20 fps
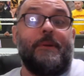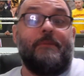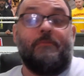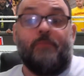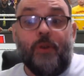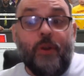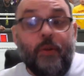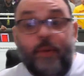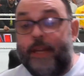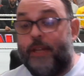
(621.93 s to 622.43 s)
It
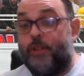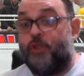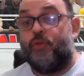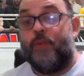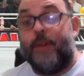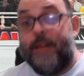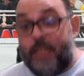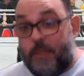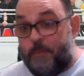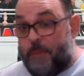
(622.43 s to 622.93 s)
really
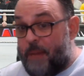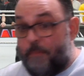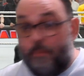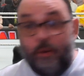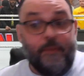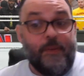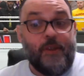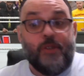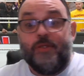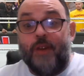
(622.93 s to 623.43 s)
intrigues
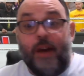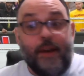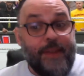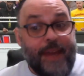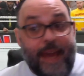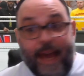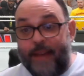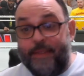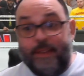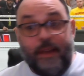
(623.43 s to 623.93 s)
people. If you saw
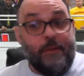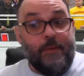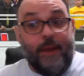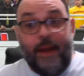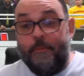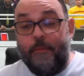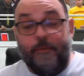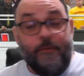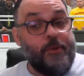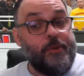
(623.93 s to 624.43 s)
the ad they
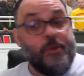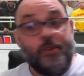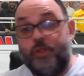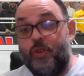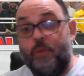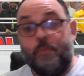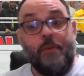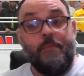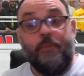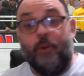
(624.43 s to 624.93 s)
ran before the
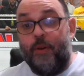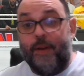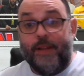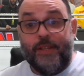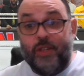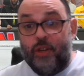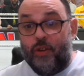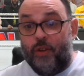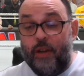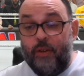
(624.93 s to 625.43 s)
Super Bowl,
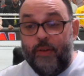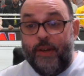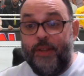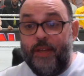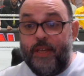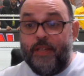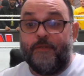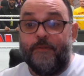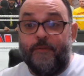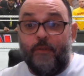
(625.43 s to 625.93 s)
it's clearly
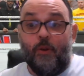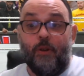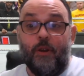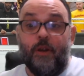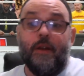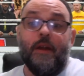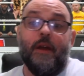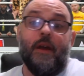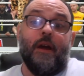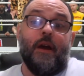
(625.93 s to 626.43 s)
these
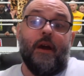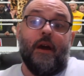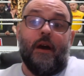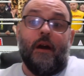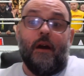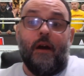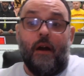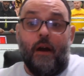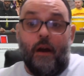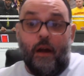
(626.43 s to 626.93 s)
four
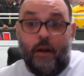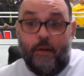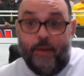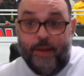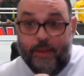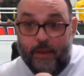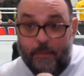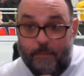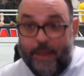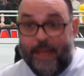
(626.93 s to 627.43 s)
are
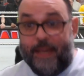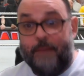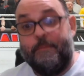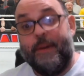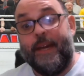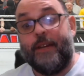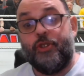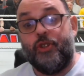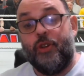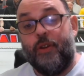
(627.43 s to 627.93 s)
in the big
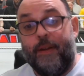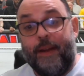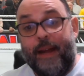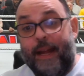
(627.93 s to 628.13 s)
picture.